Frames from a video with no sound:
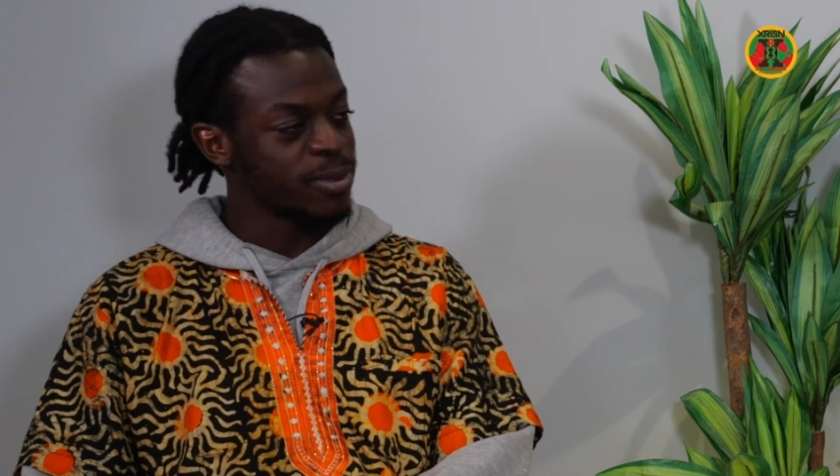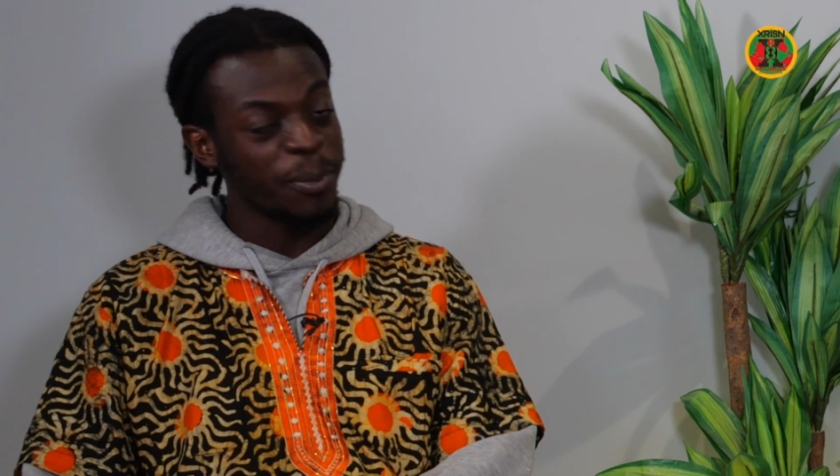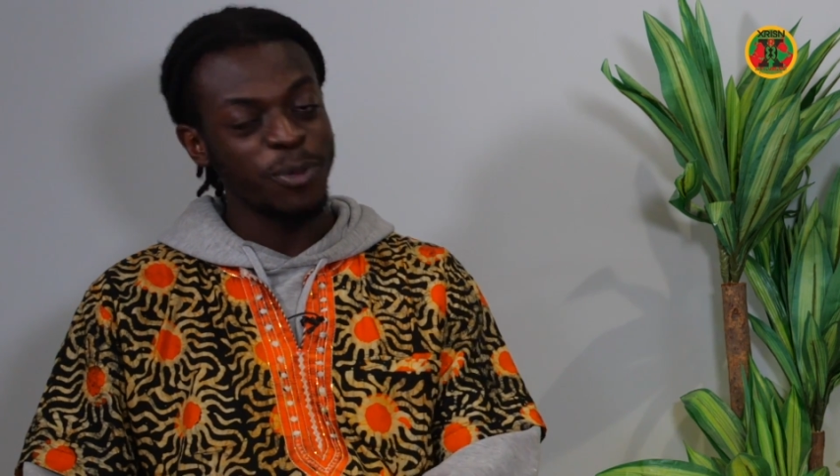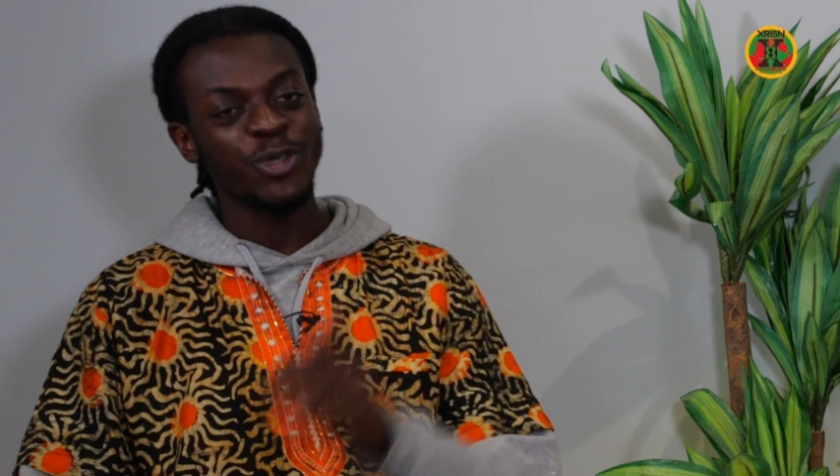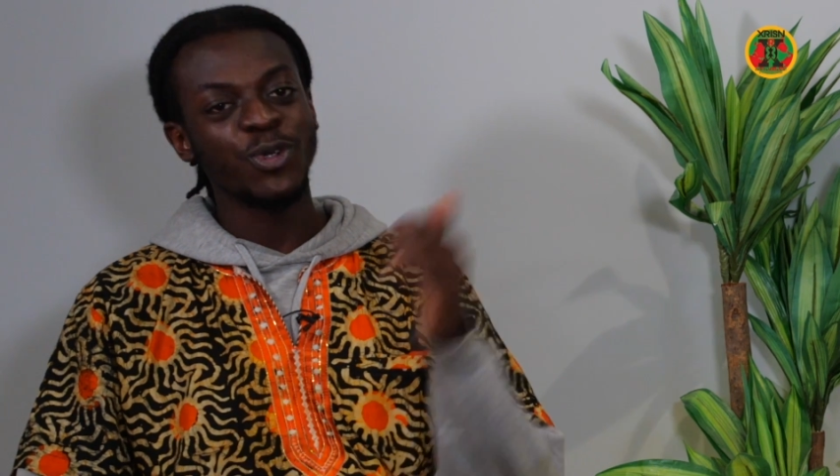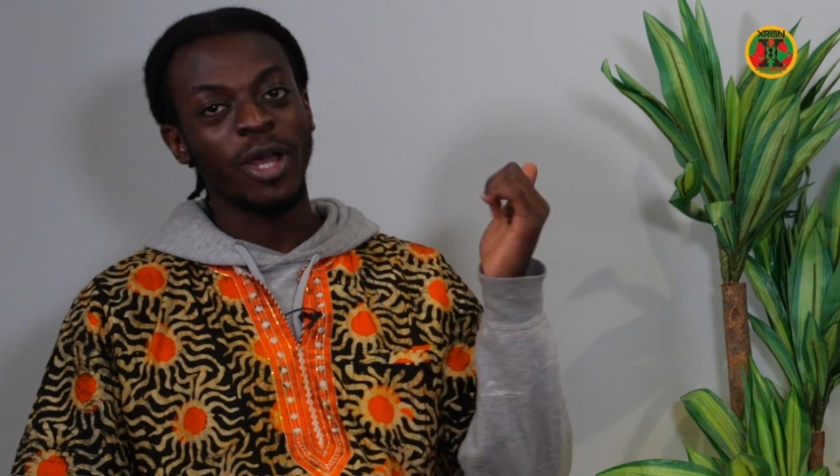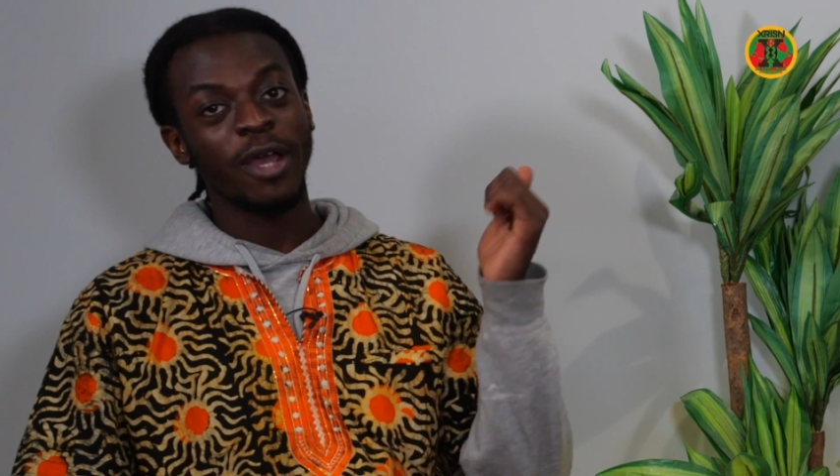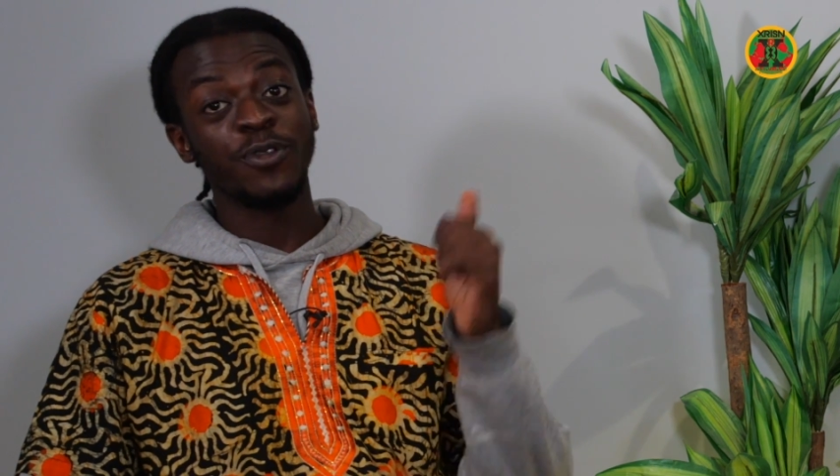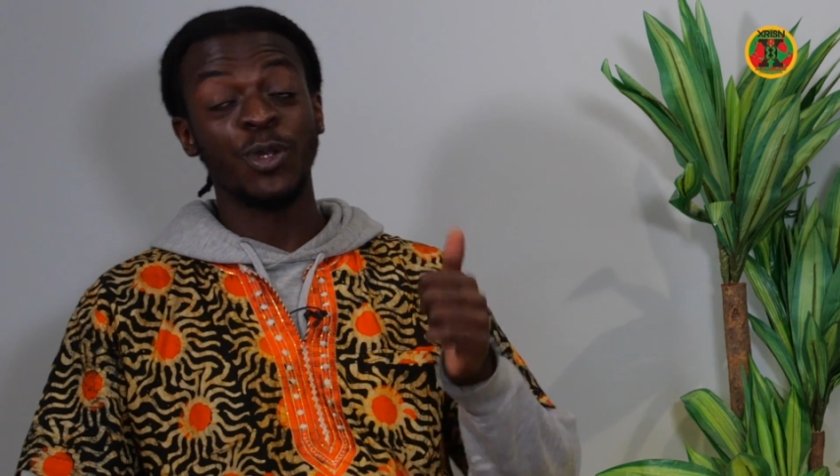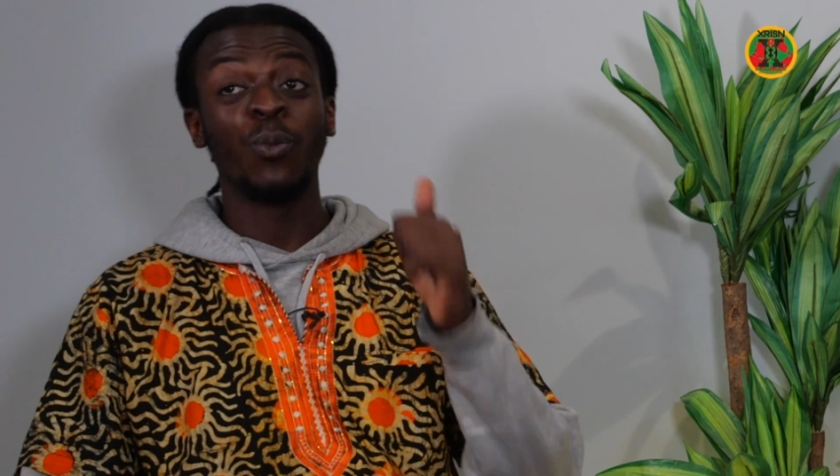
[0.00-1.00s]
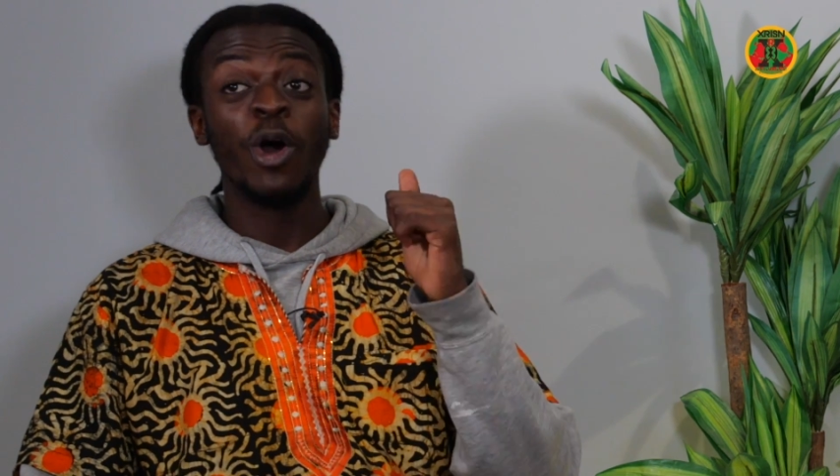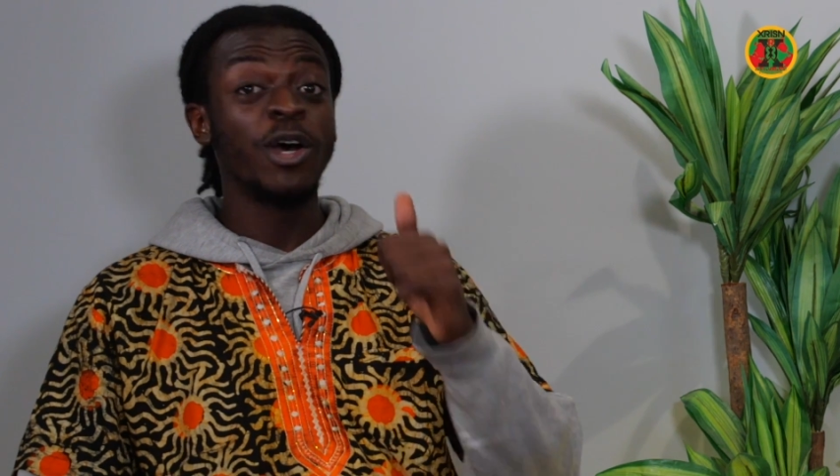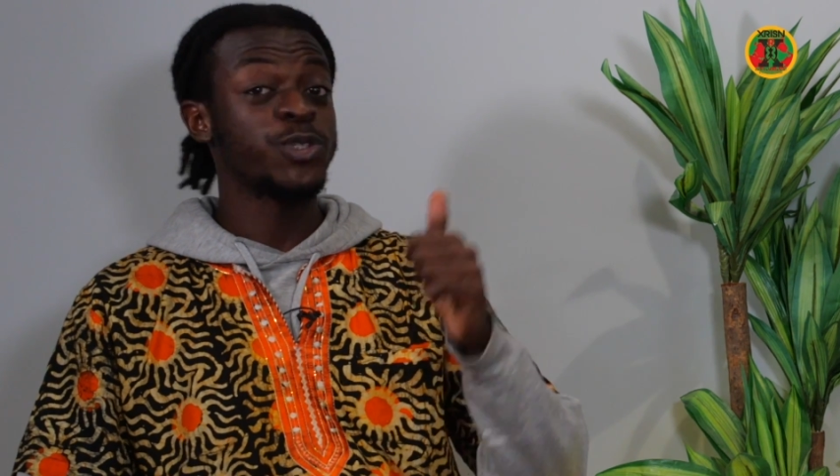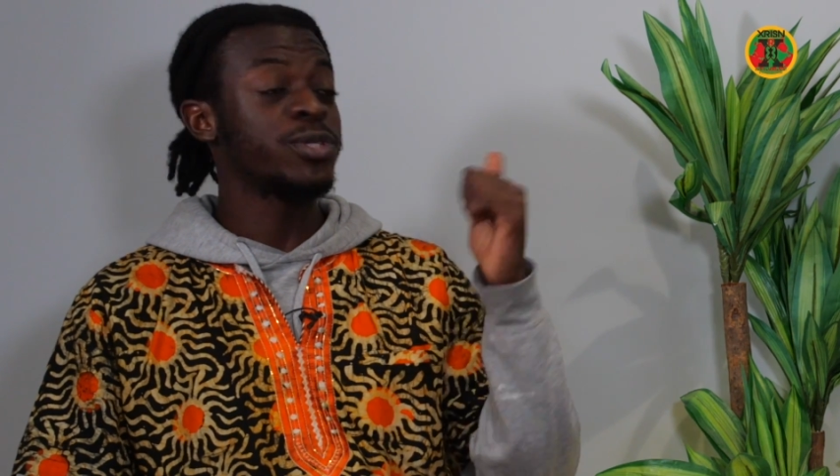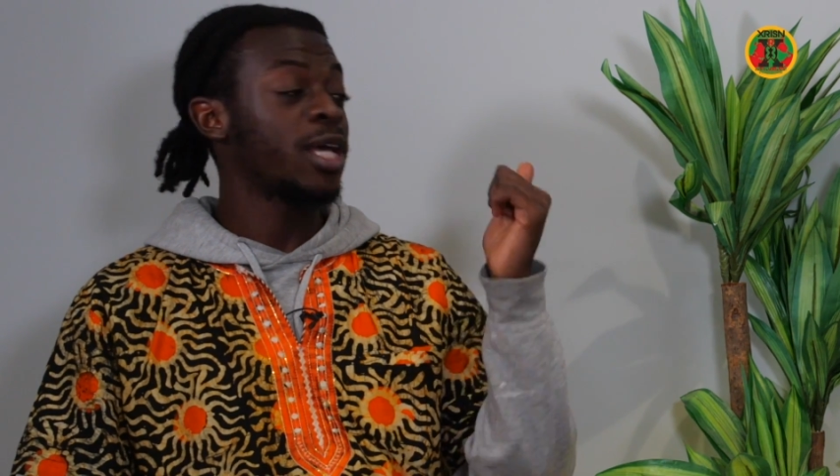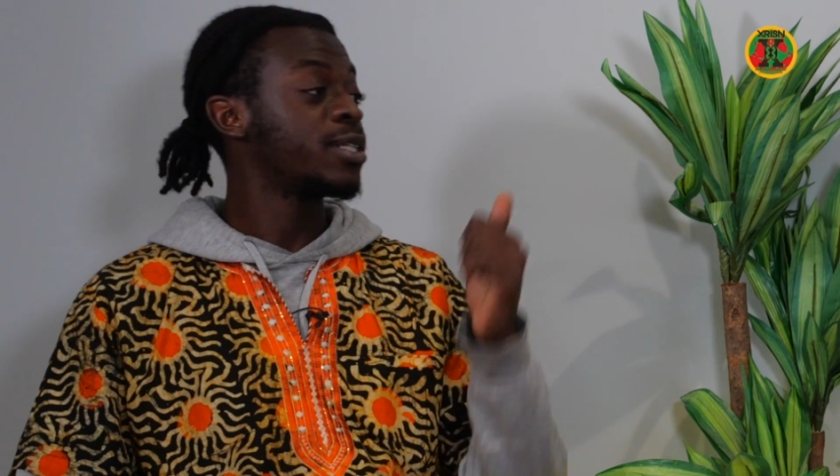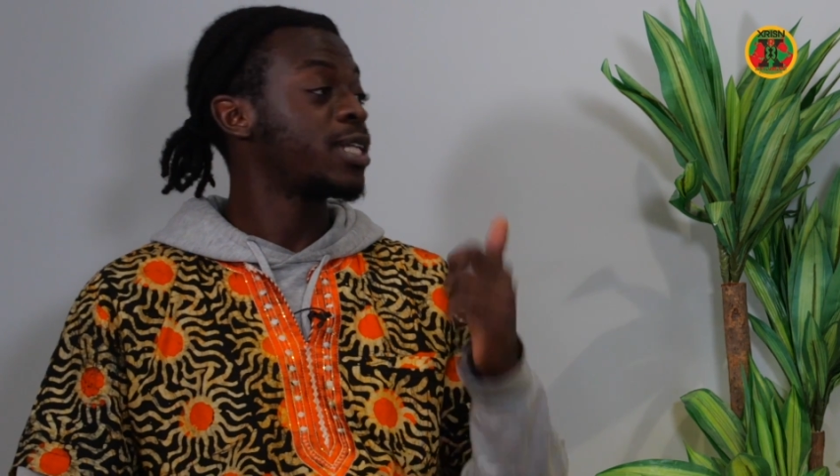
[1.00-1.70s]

I mean, we saw if the worst was at